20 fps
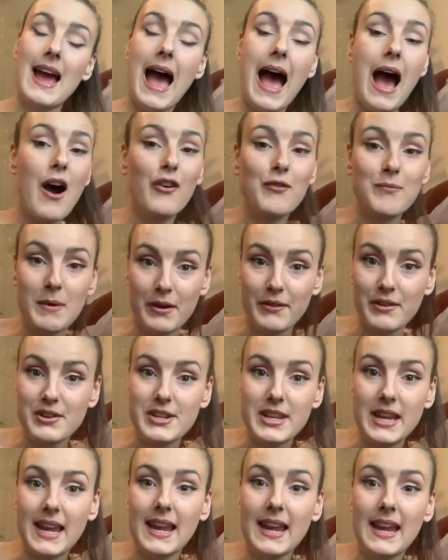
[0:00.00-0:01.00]
out of my
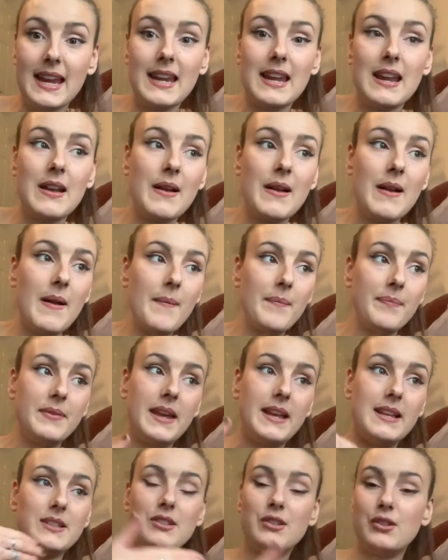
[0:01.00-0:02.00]
routine
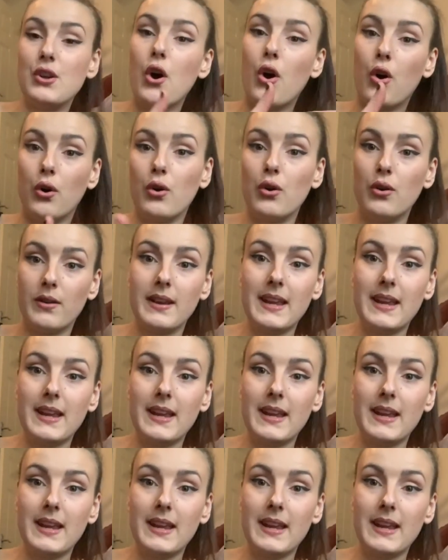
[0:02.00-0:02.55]
it's not